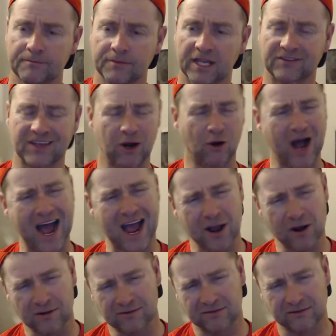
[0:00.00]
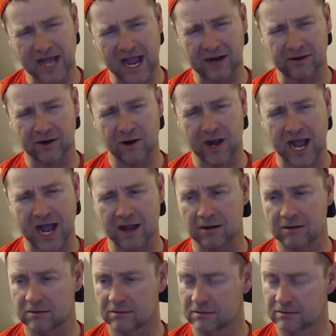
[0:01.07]
is that Ohio? Akron,
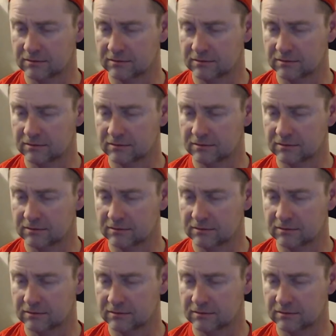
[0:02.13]
Ohio.